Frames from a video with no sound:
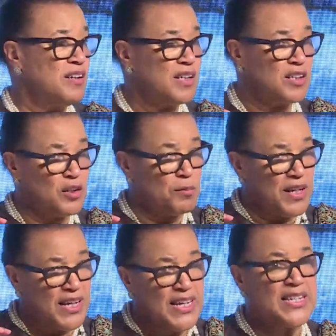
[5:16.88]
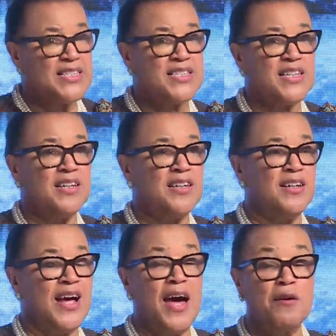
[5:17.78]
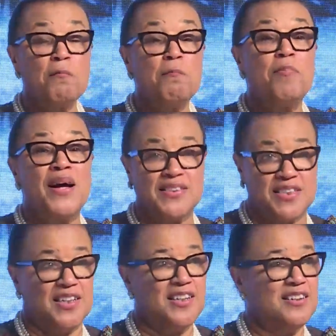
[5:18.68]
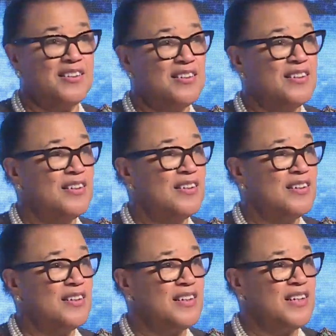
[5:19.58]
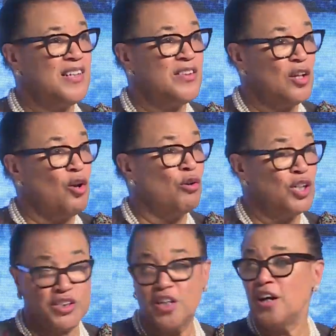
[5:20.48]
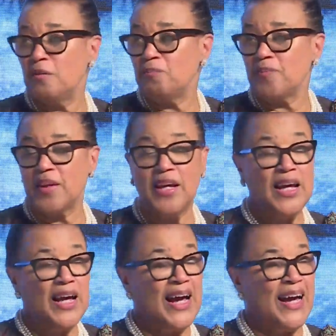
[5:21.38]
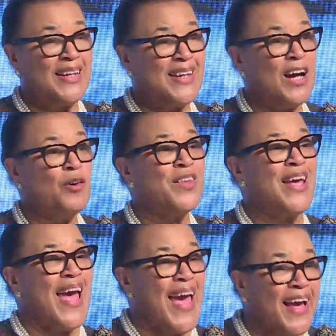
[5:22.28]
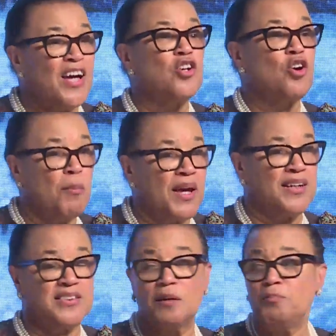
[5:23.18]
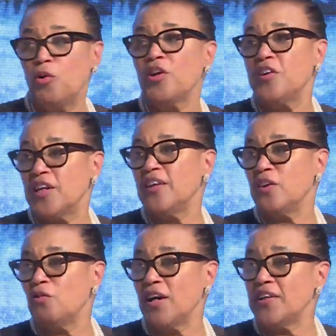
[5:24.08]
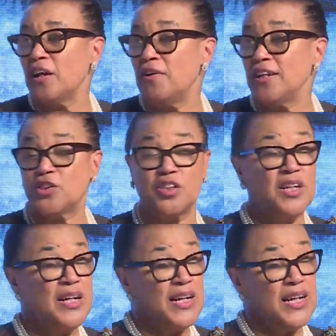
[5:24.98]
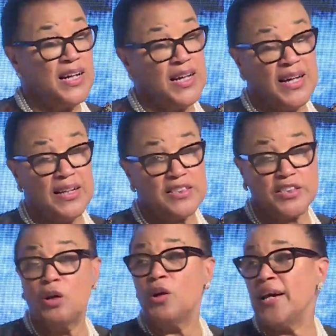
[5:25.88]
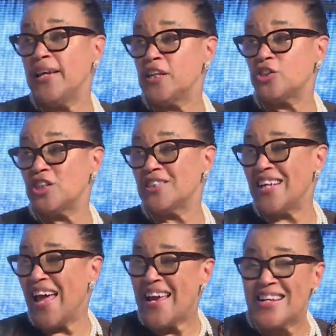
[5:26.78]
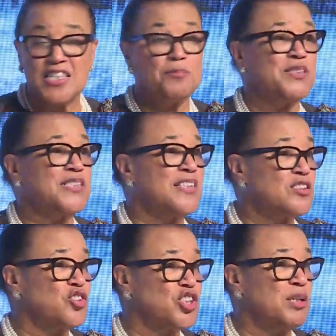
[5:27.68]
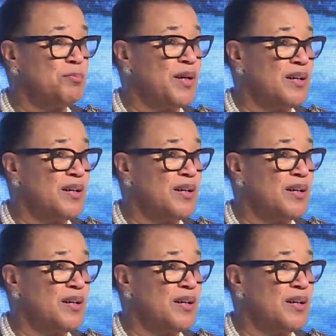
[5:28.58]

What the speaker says: going to be easier and better in the longer term. And now the economics are pointing in the right direction. Solar energy is 80% cheaper.